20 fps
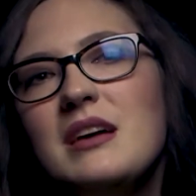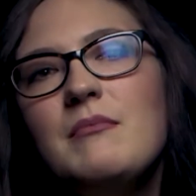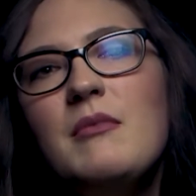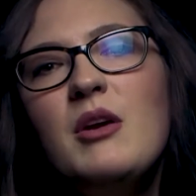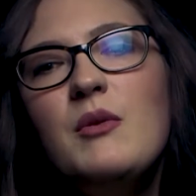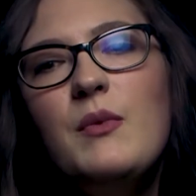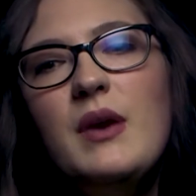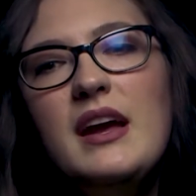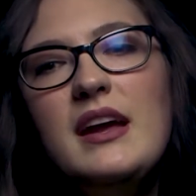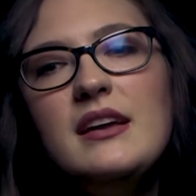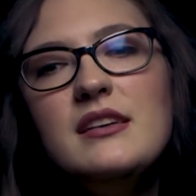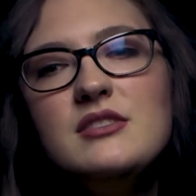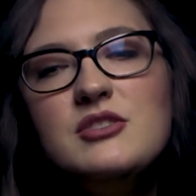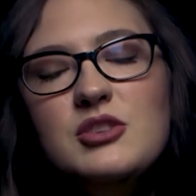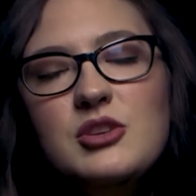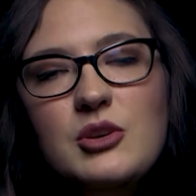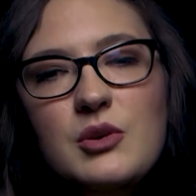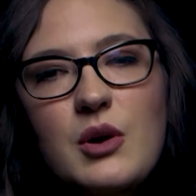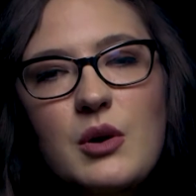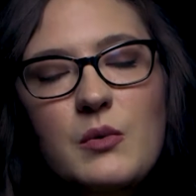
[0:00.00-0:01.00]
on my way
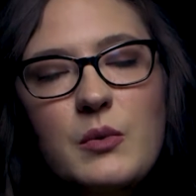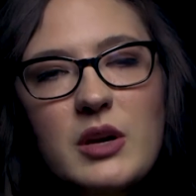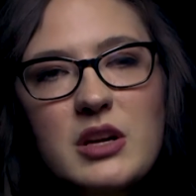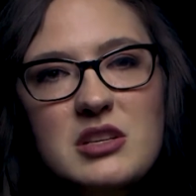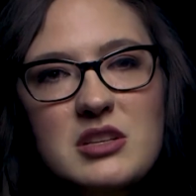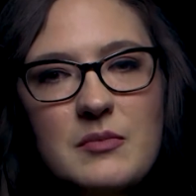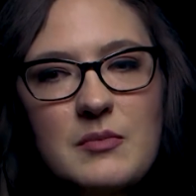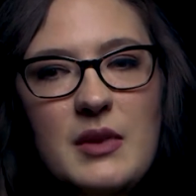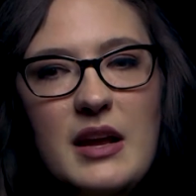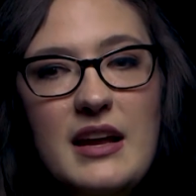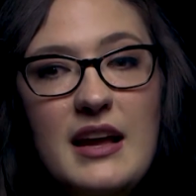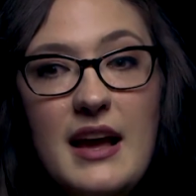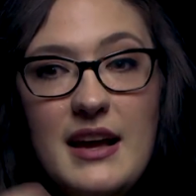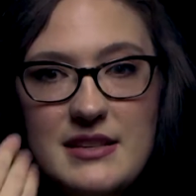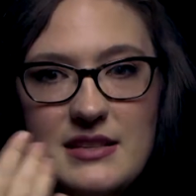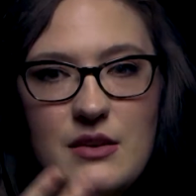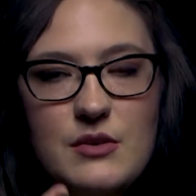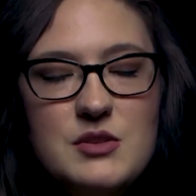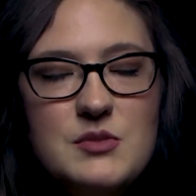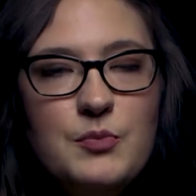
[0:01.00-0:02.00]
to a worship night
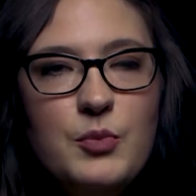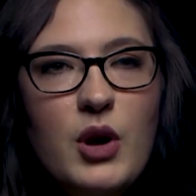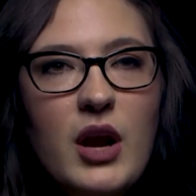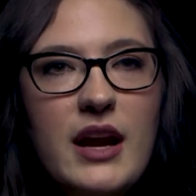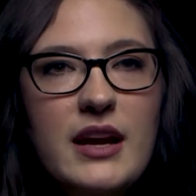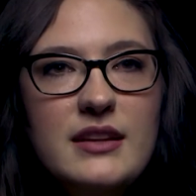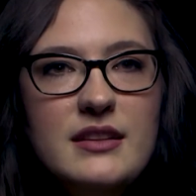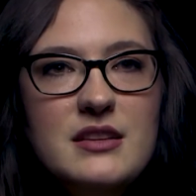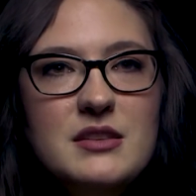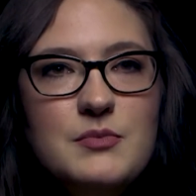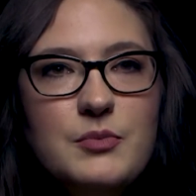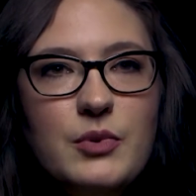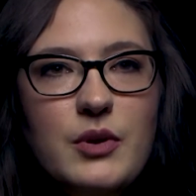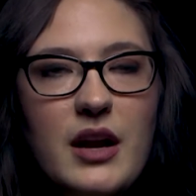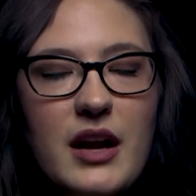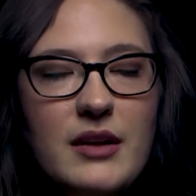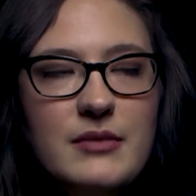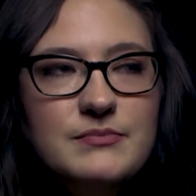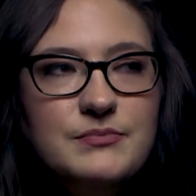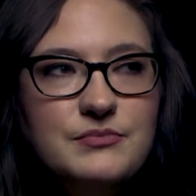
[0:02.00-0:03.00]
as I was praying this
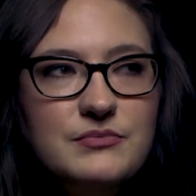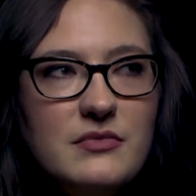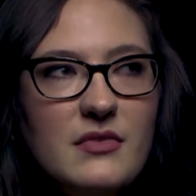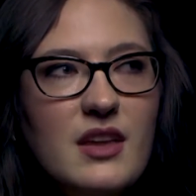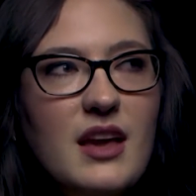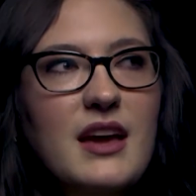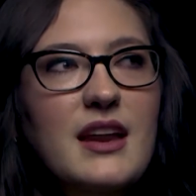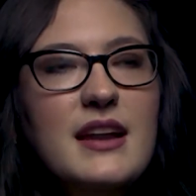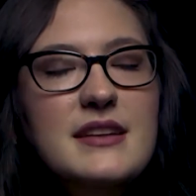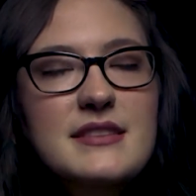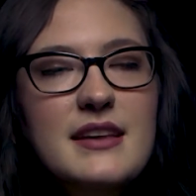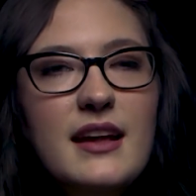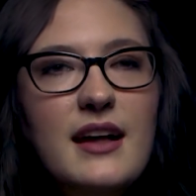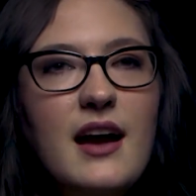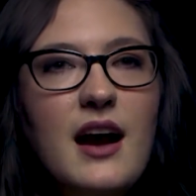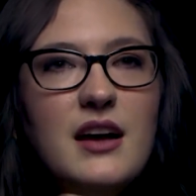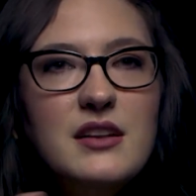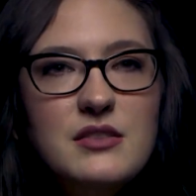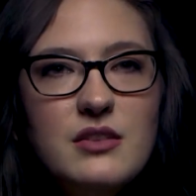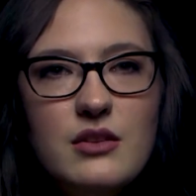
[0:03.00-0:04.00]
prayer. And as I
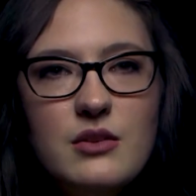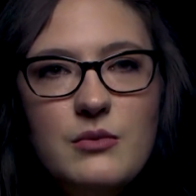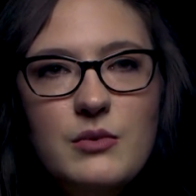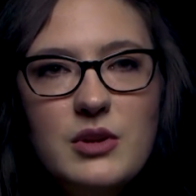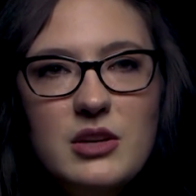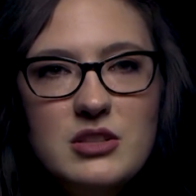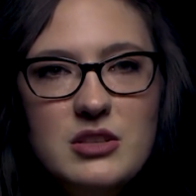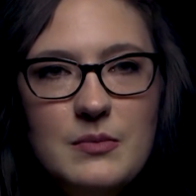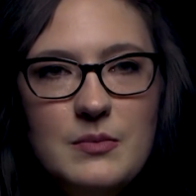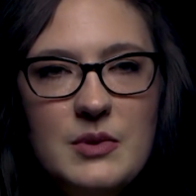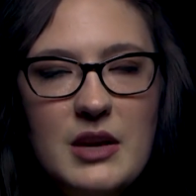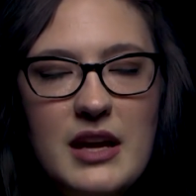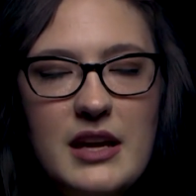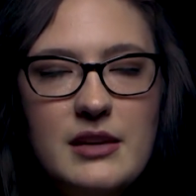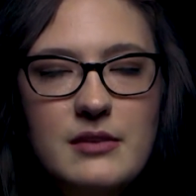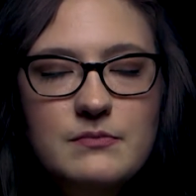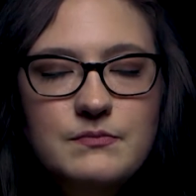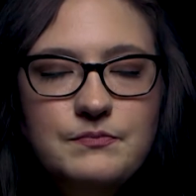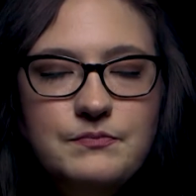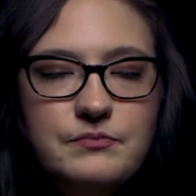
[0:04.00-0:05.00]
got to the worship
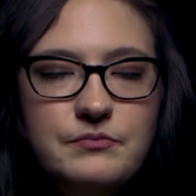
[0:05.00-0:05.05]
night,